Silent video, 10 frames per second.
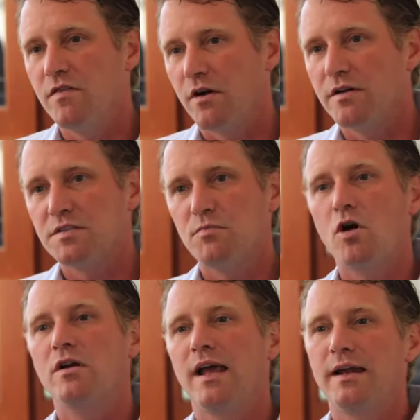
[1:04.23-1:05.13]
very
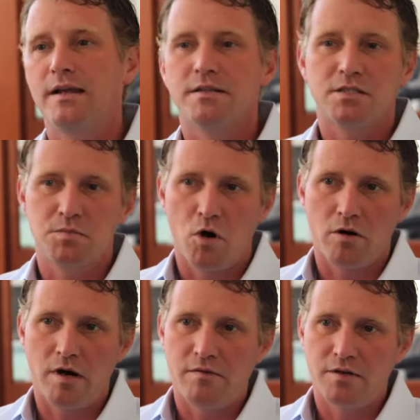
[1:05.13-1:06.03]
smart, and it gets
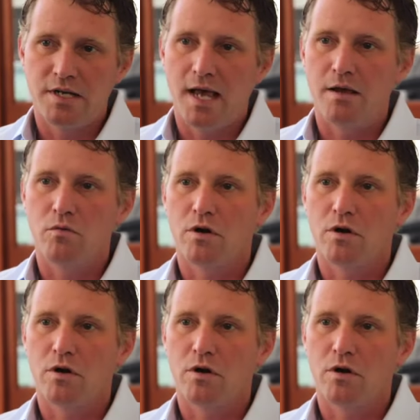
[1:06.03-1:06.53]
smarter every day.